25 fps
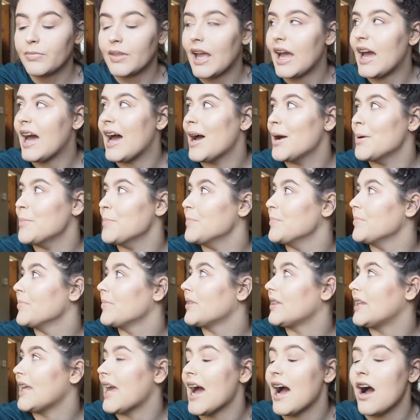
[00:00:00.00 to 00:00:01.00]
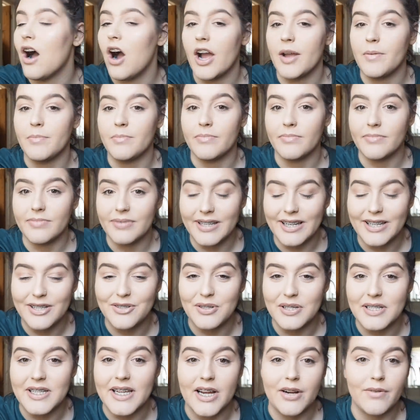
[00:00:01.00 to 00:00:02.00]
yeah, I'm
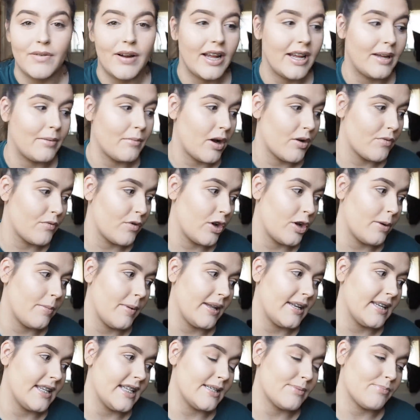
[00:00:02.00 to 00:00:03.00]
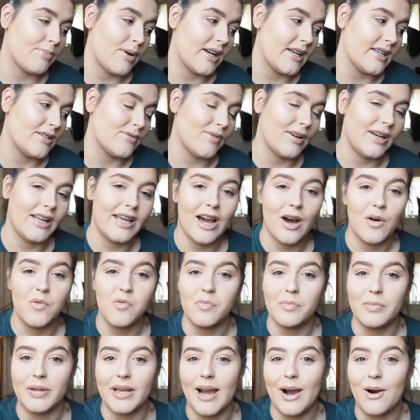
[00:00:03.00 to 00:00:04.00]
literally decorating my room, and this brand is really
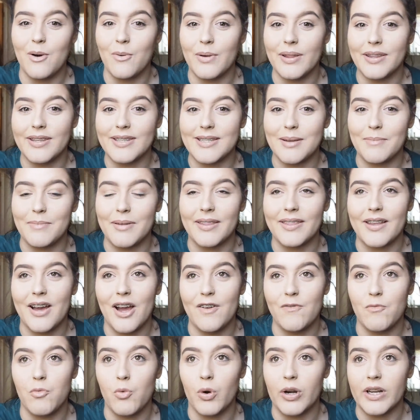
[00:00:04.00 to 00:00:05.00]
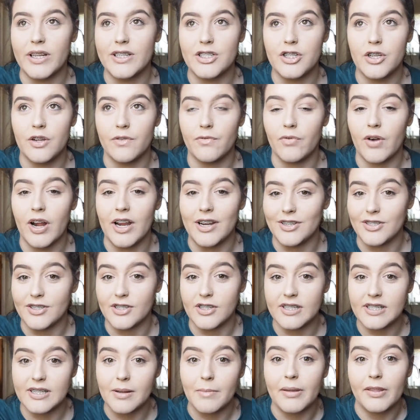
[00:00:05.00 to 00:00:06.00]
helping me out with something that I've wanted to do for ages
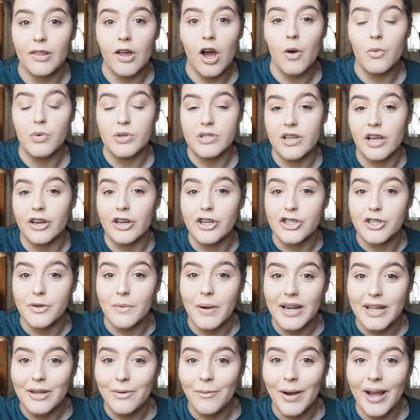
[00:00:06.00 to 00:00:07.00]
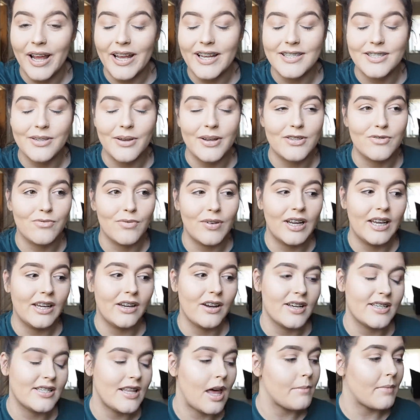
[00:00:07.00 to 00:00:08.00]
and something that I was going to do anyway. So it's really
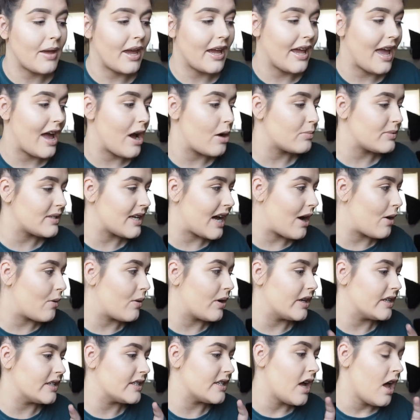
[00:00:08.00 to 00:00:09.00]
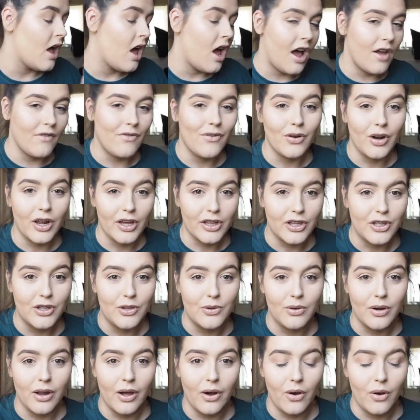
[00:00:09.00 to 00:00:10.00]
nice that I'm getting helped out, and I feel like
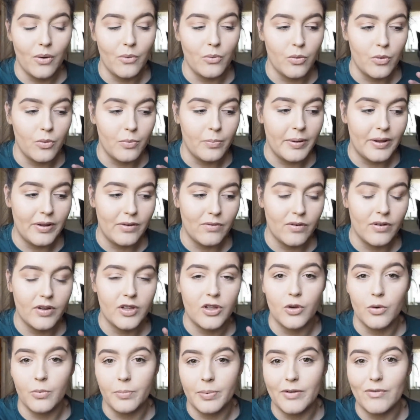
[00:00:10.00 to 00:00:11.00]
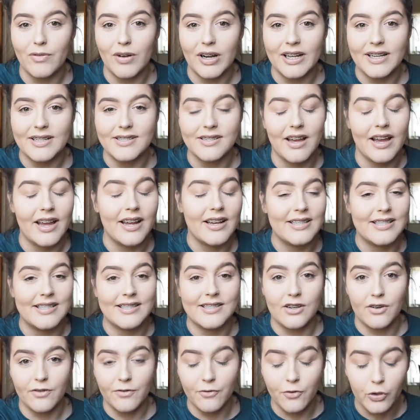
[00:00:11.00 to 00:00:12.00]
you lot will be, you'll be really excited because
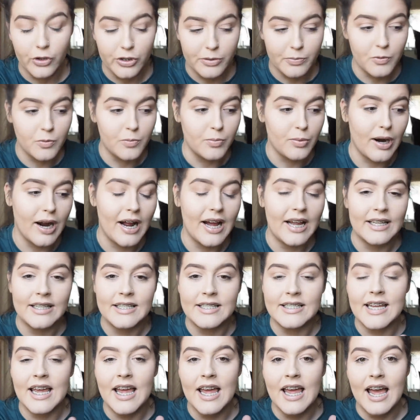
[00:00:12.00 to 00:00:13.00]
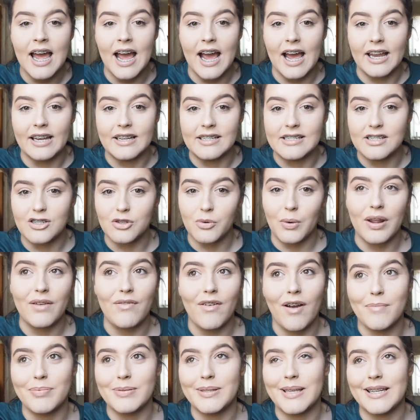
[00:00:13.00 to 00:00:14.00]
it's an affordable brand and
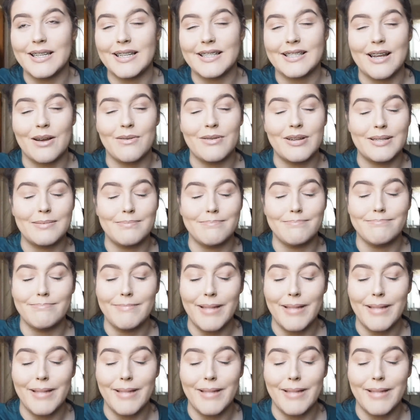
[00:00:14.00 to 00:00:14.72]
25% discount is